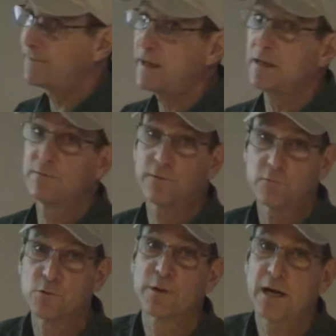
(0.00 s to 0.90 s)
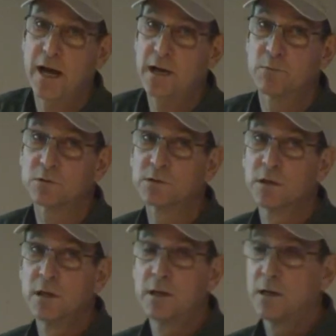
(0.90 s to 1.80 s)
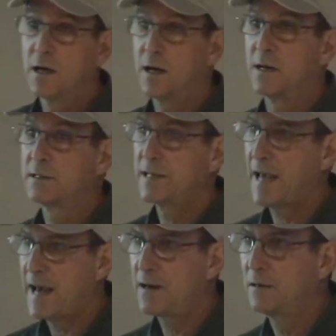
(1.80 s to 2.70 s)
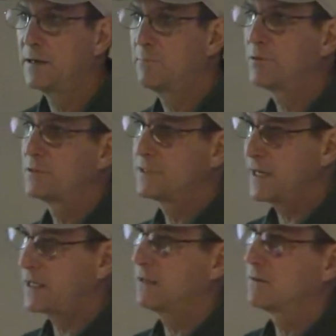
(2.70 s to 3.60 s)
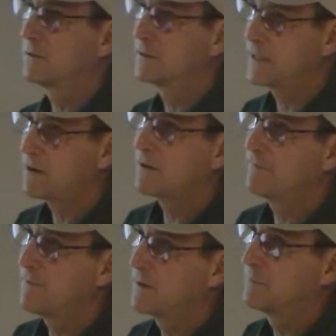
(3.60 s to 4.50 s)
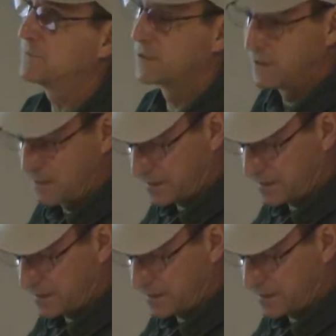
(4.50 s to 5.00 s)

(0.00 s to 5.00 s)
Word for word: feed for ruminant animals. Uh, cattle in particular, dairy farms